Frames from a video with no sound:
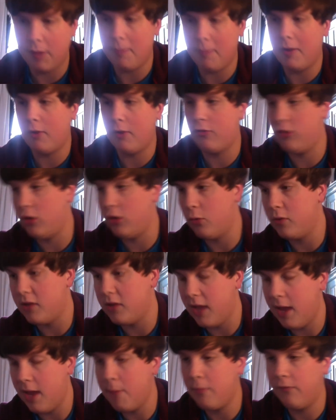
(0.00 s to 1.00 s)
pound because you know what you're
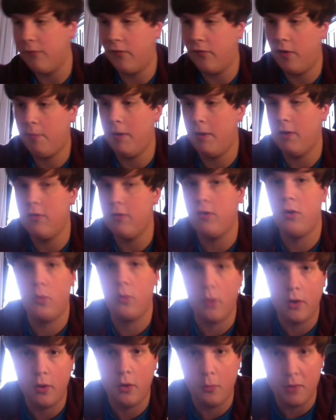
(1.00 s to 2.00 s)
getting, but five pound you don't
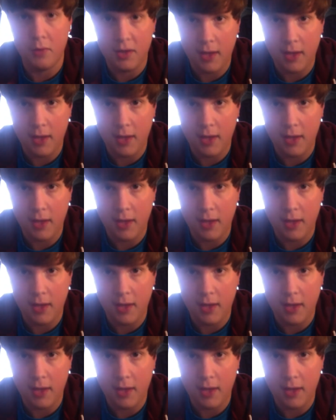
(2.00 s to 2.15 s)
quite know what you're